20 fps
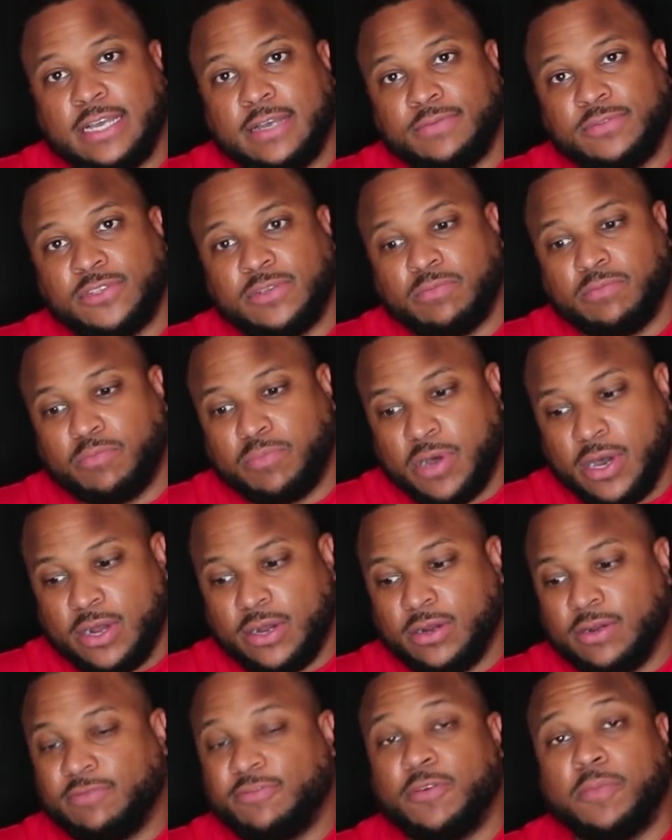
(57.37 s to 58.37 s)
up some
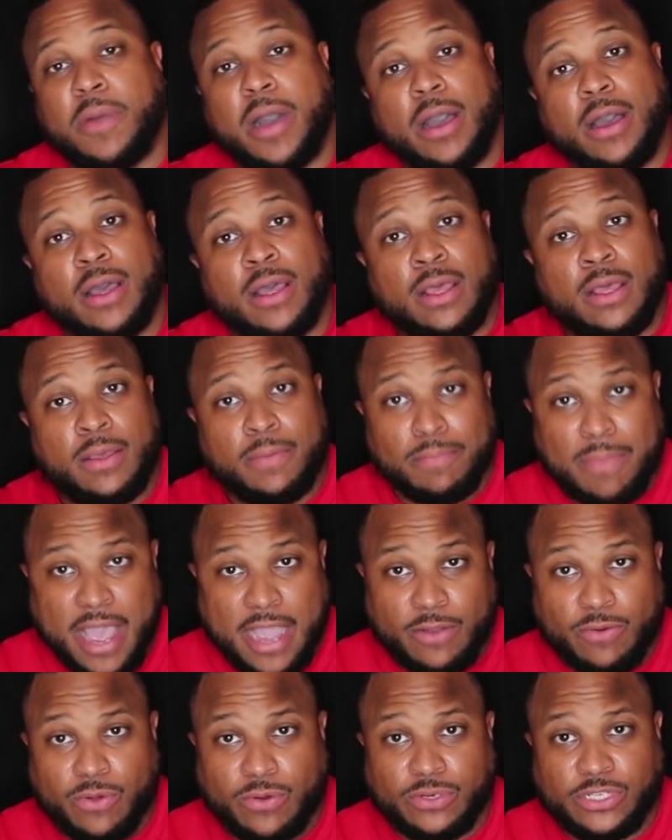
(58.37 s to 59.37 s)
butter for my
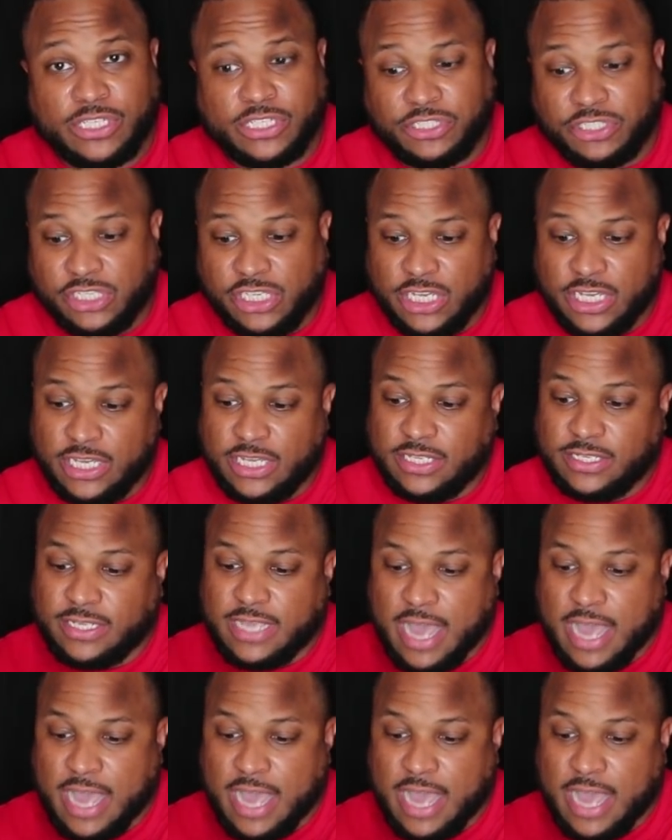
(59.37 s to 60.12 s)
macaroni and cheese.